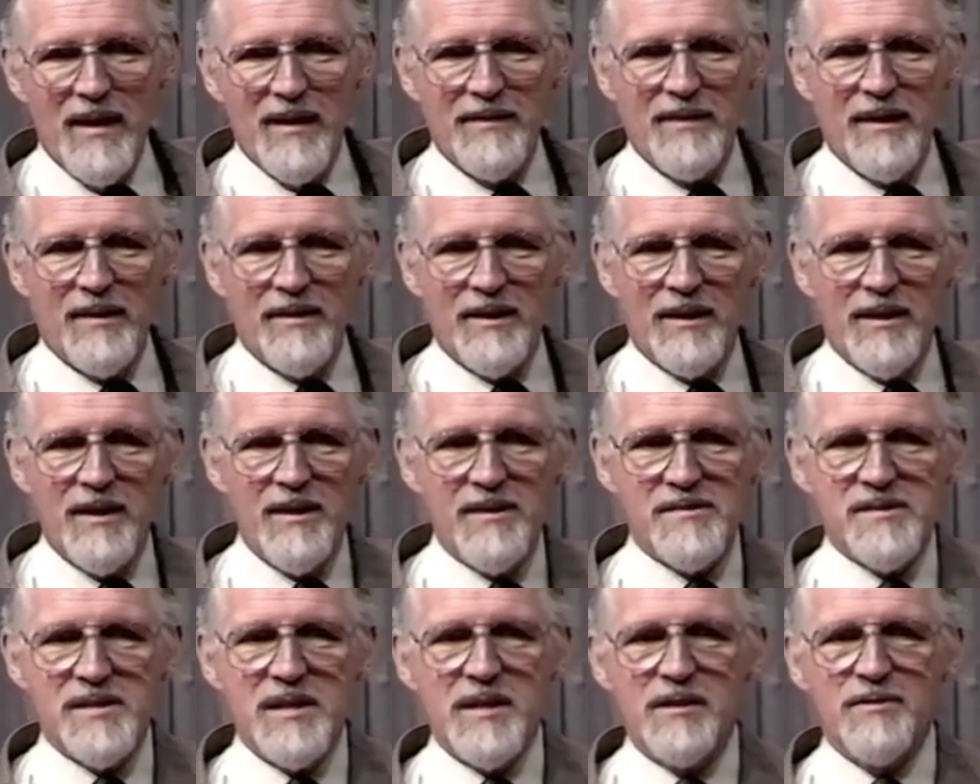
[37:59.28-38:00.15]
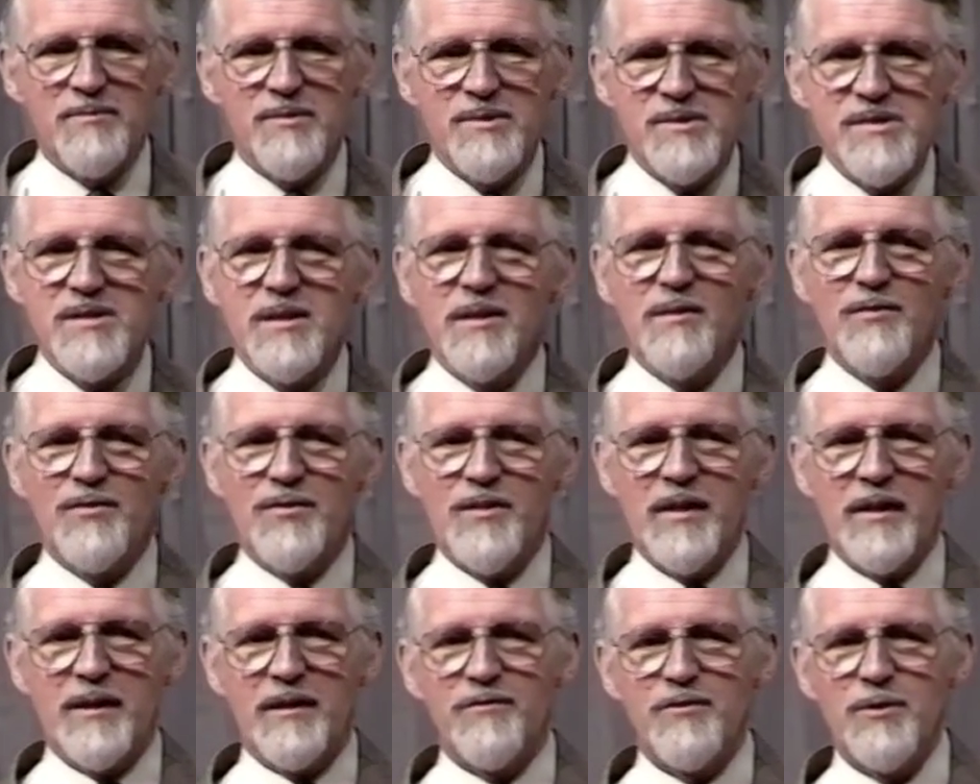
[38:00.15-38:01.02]
Now here's the interesting
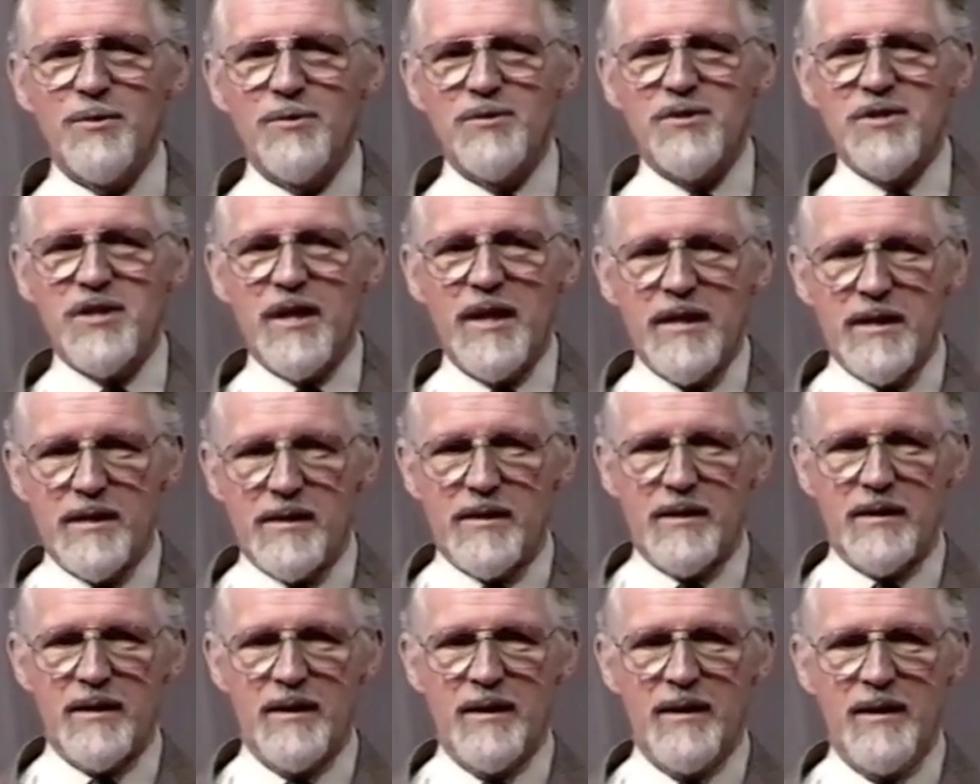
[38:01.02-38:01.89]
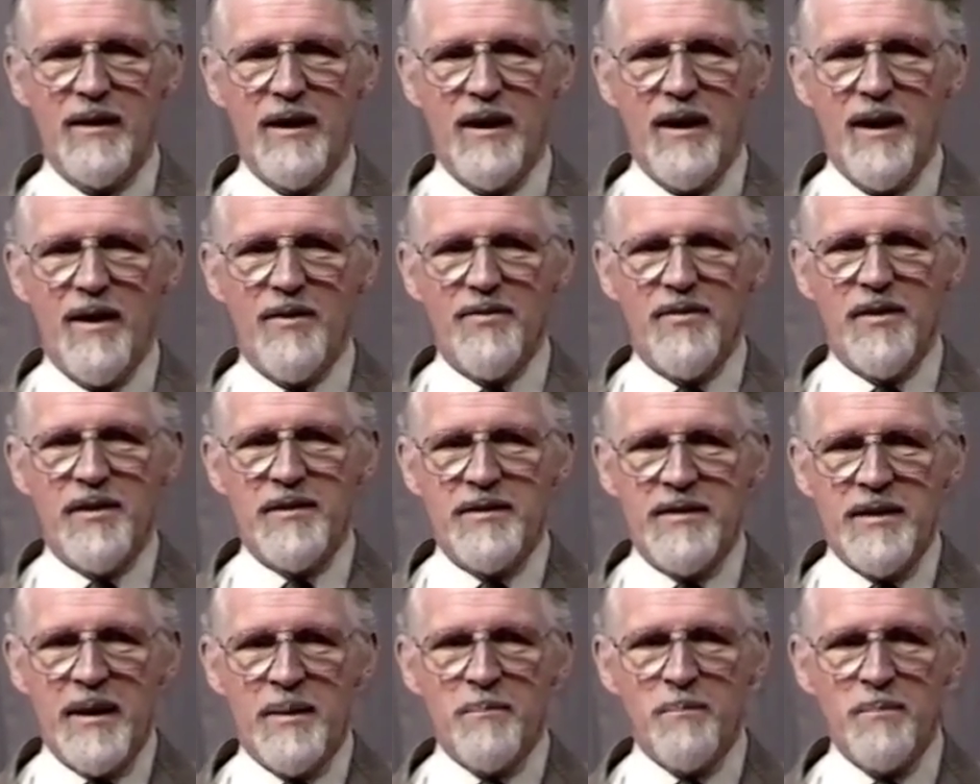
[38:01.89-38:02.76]
thing. If you take the
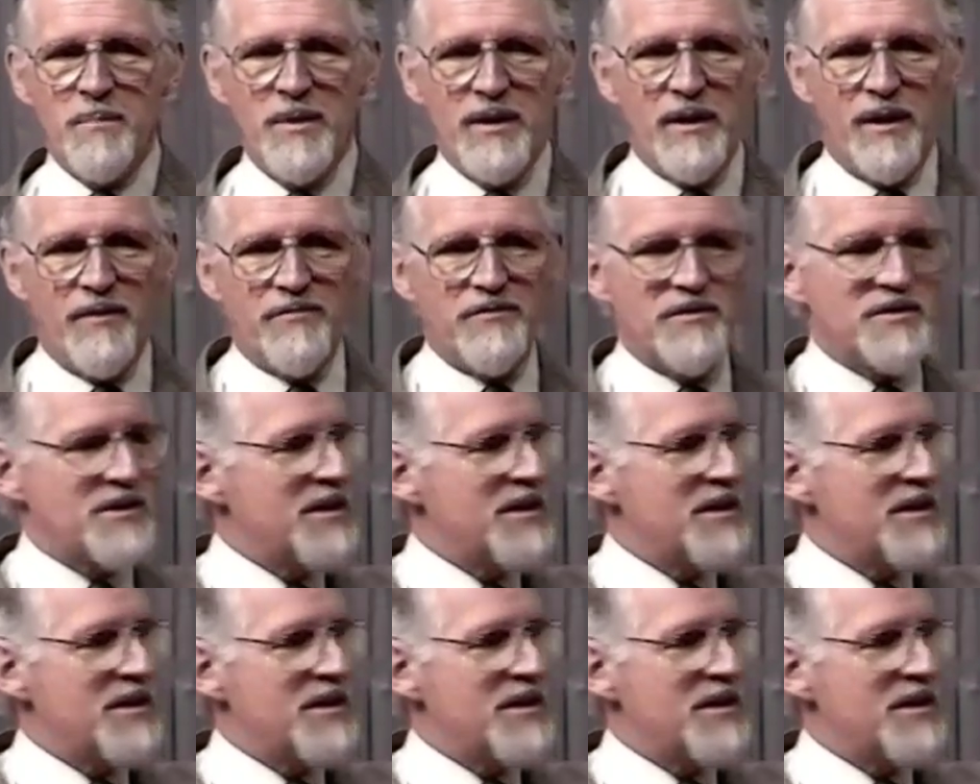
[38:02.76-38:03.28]
number of